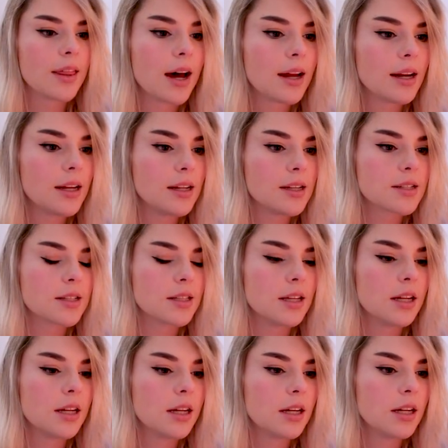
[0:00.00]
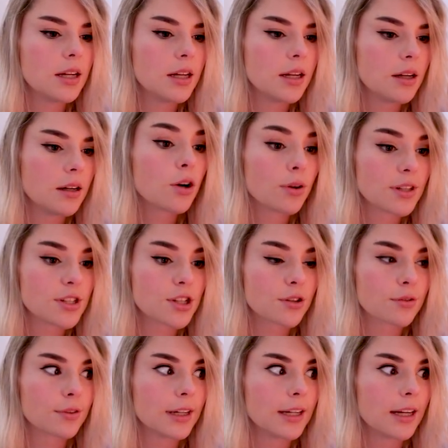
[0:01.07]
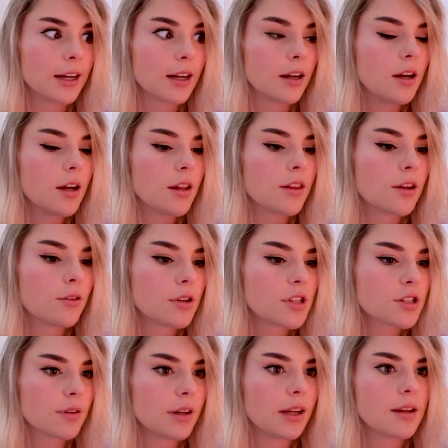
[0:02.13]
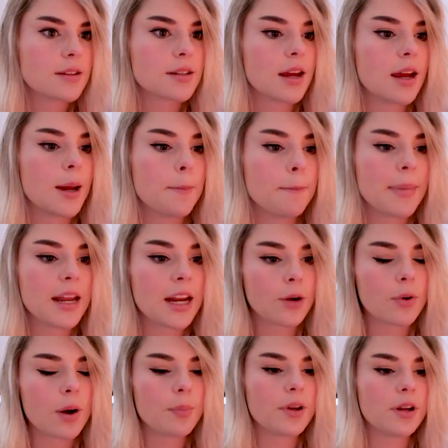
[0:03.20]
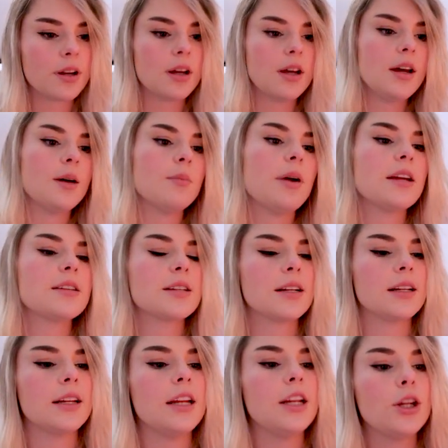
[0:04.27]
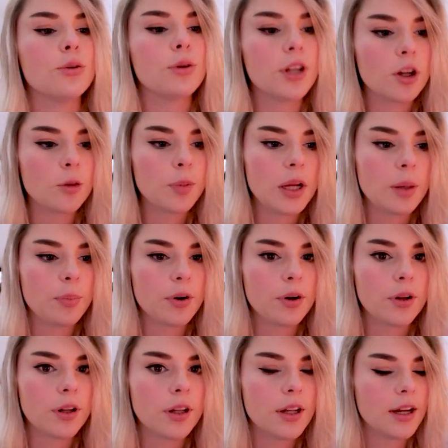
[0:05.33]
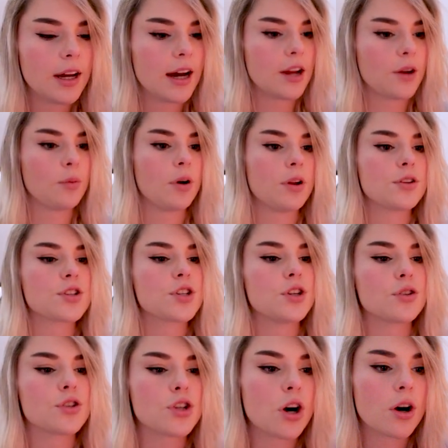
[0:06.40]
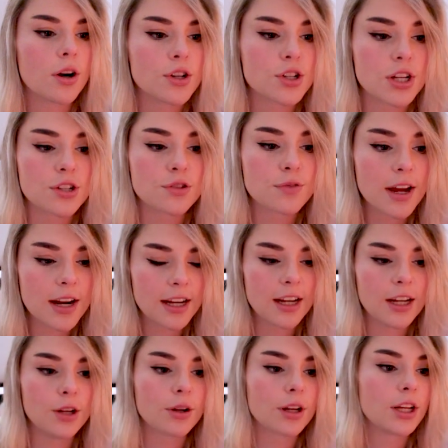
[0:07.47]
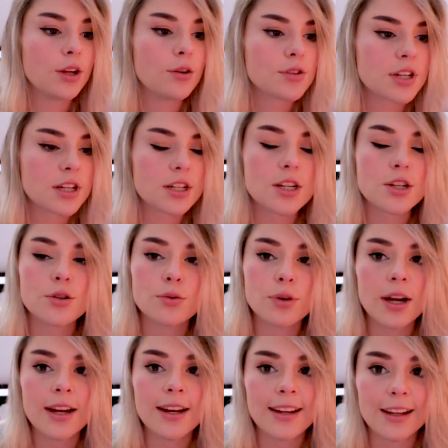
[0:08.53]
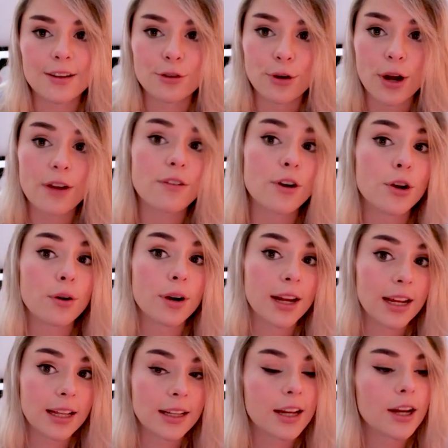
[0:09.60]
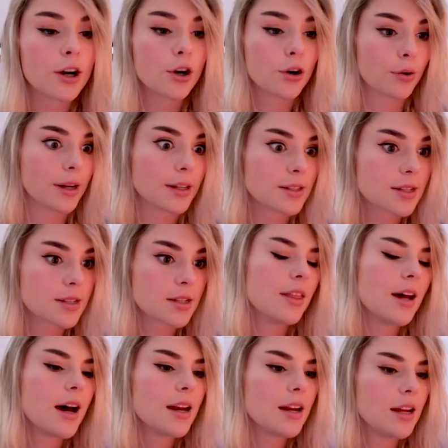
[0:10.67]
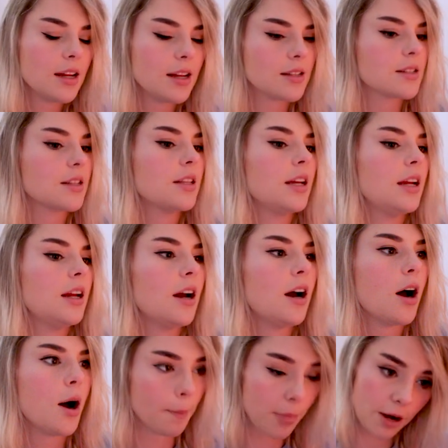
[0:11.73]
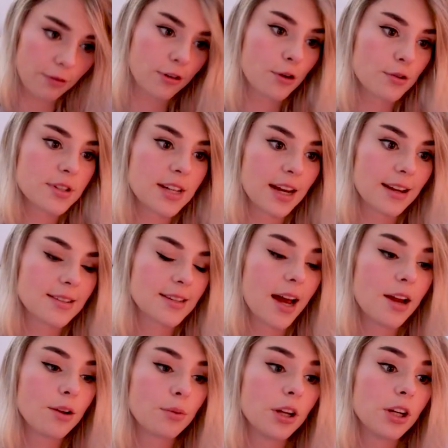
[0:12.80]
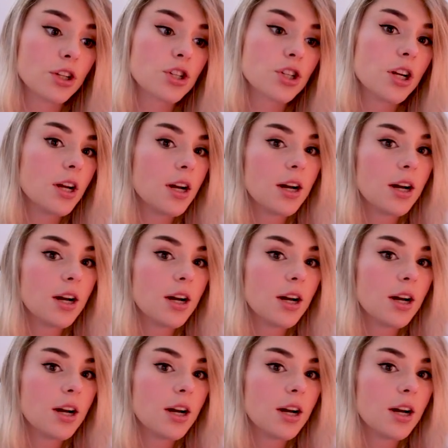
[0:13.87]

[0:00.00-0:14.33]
That is the Kritzkrieg. The Kritzkrieg is a medic weapon. Basically, you heal people, and once your charge is ready, you can use it to give whoever you're healing crits. That is the Buffalo Steak Sandwich.